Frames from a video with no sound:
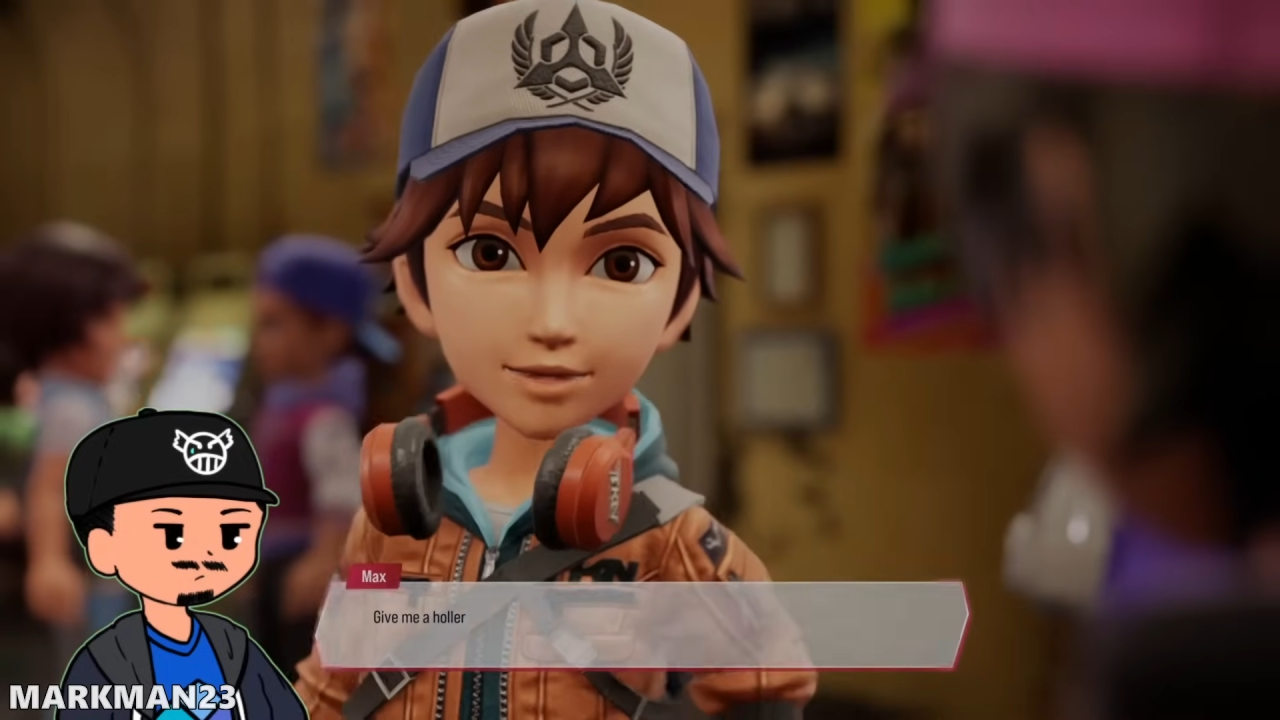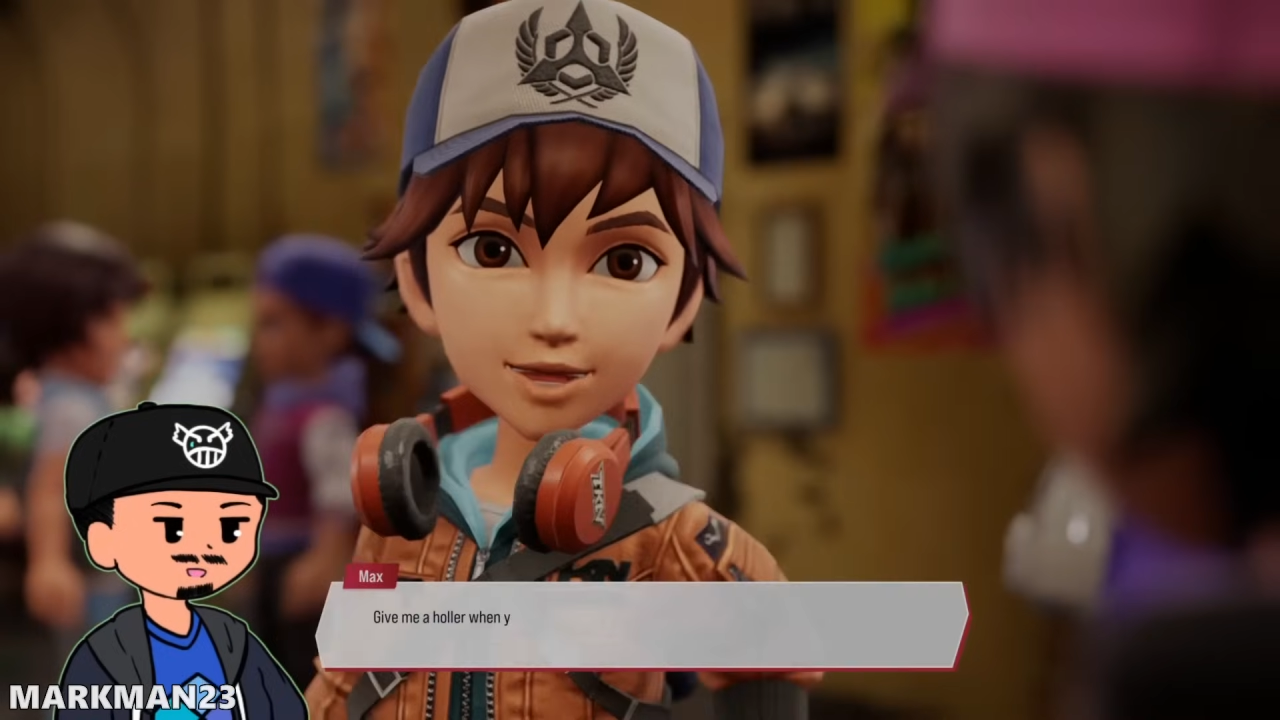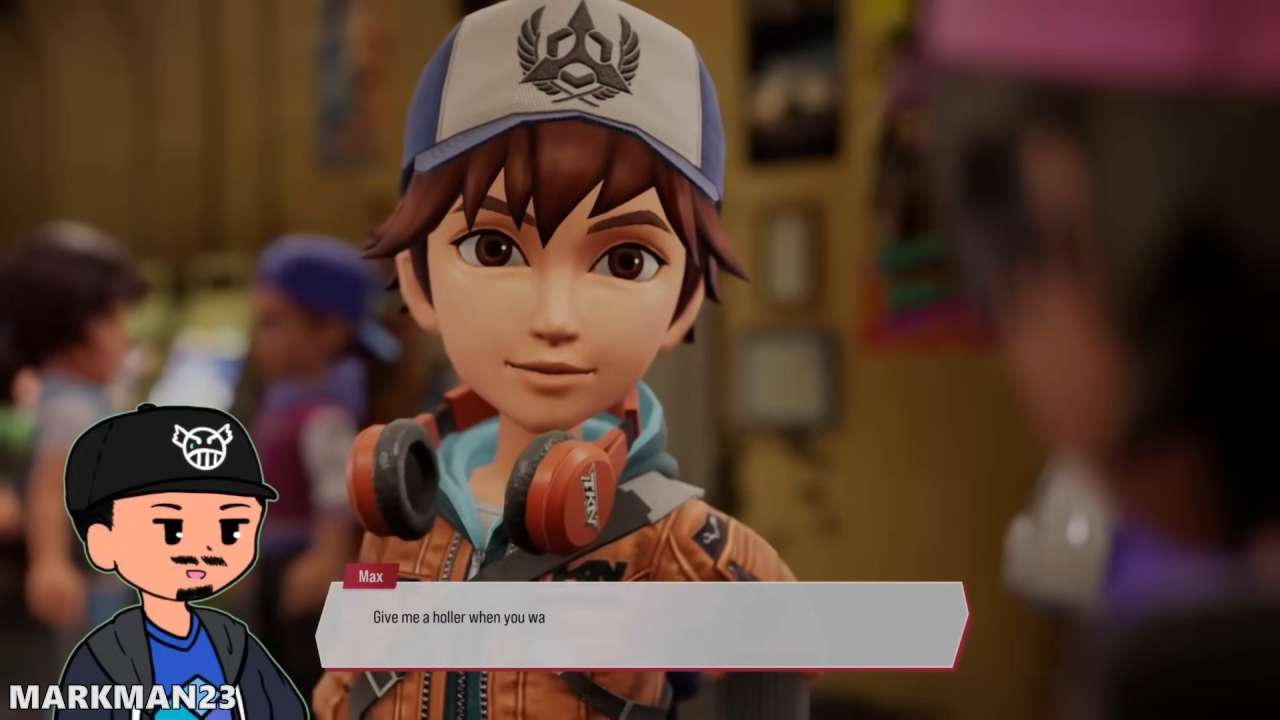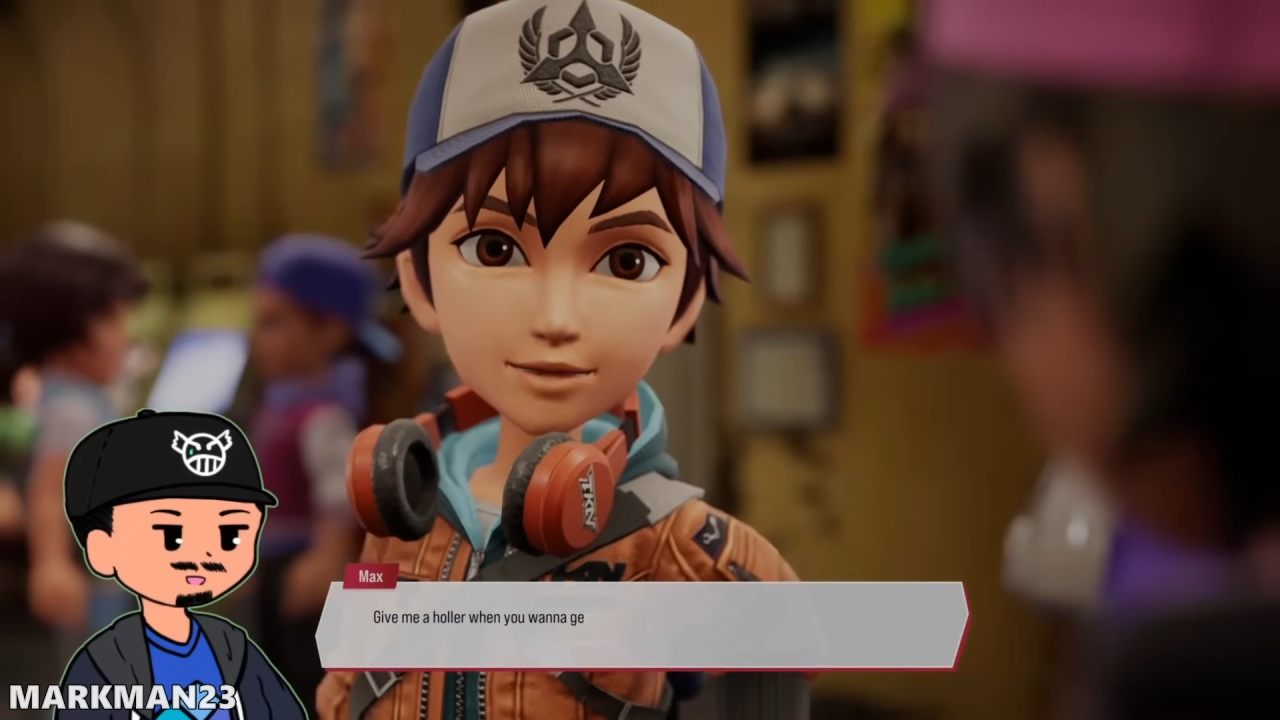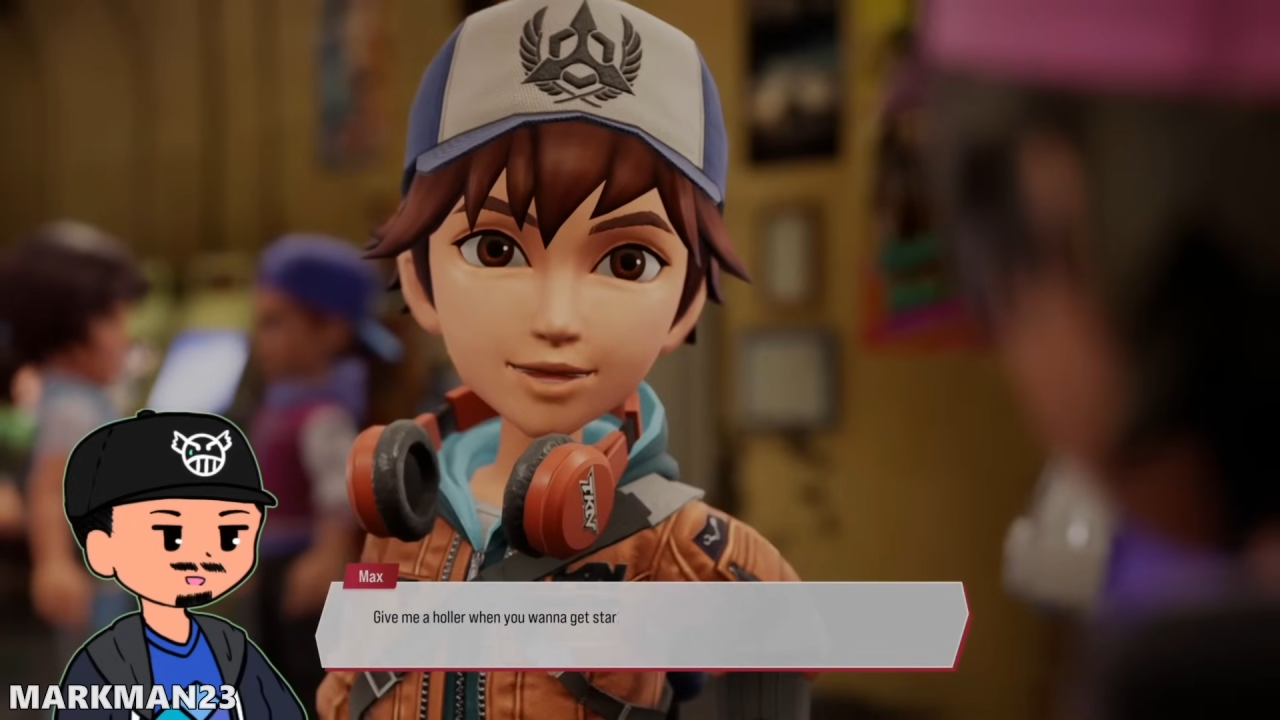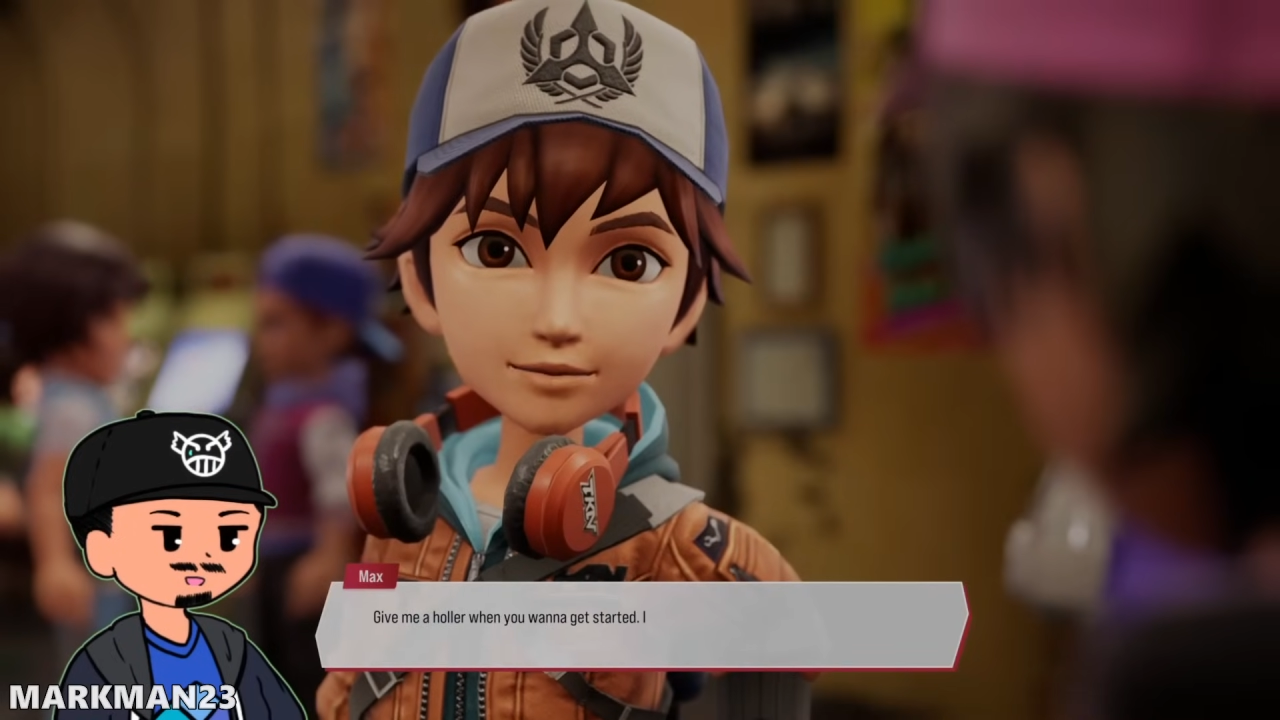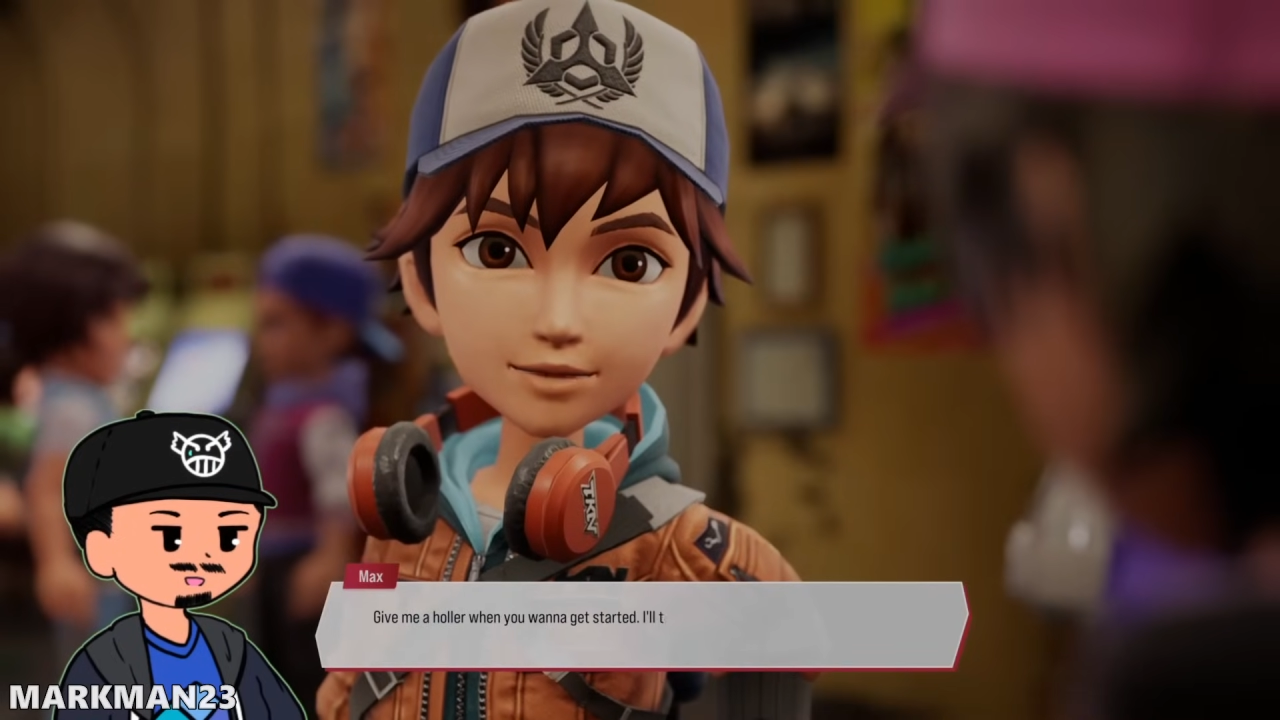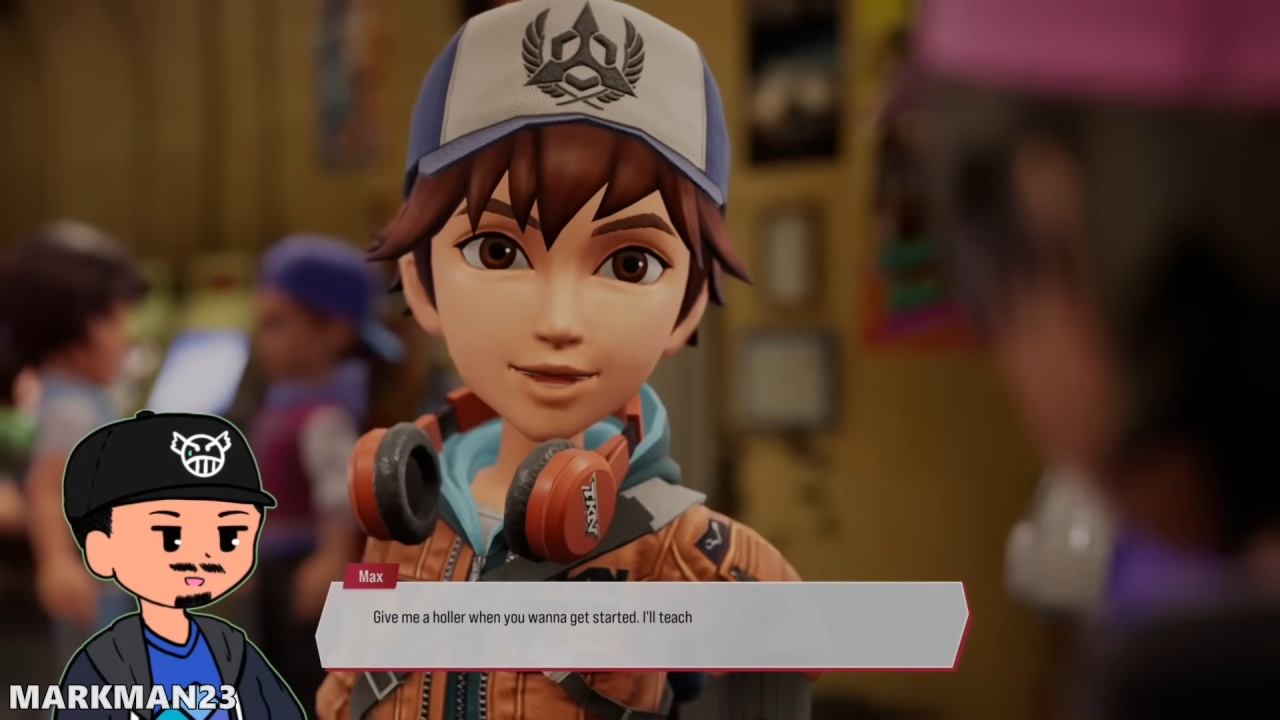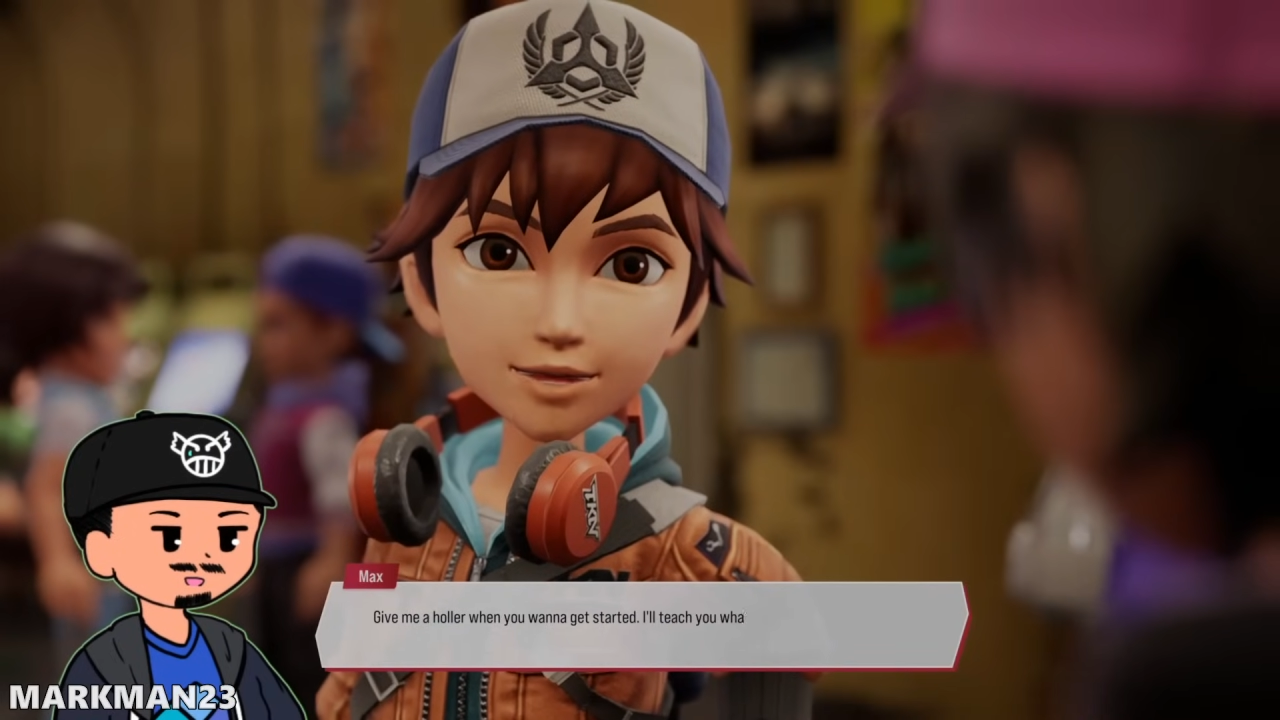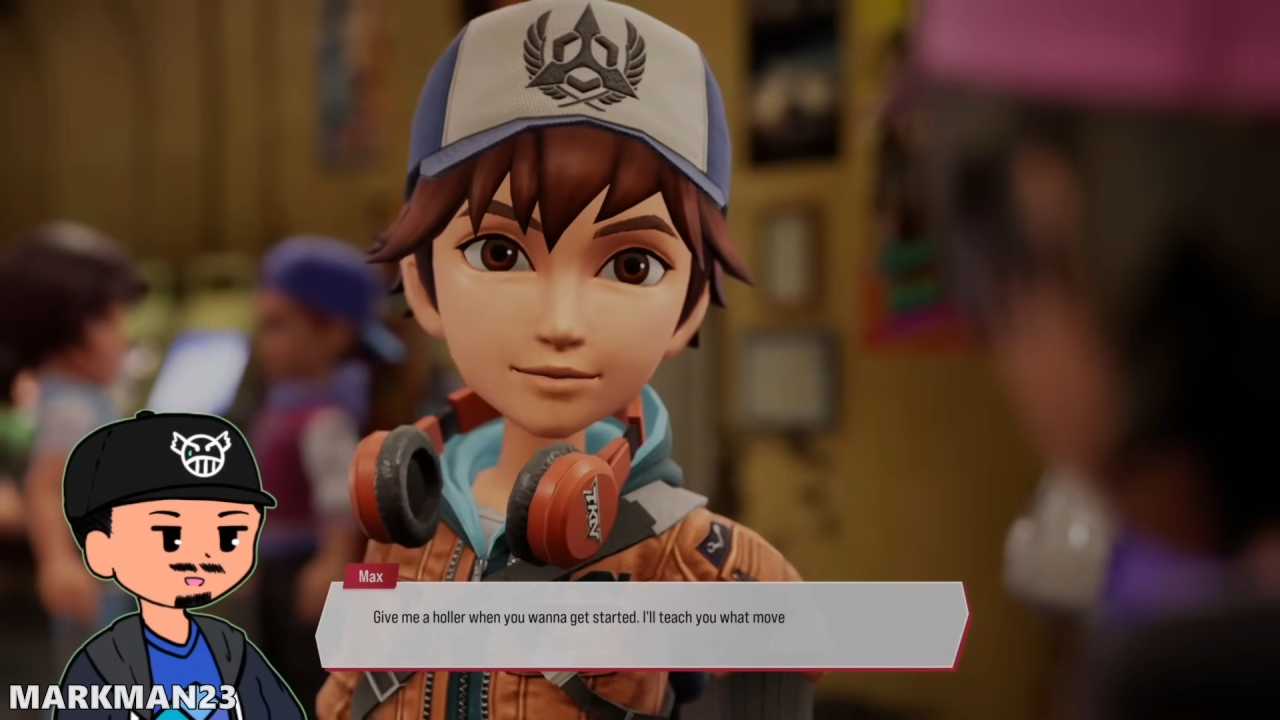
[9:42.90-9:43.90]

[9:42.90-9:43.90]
And we're going to see how it's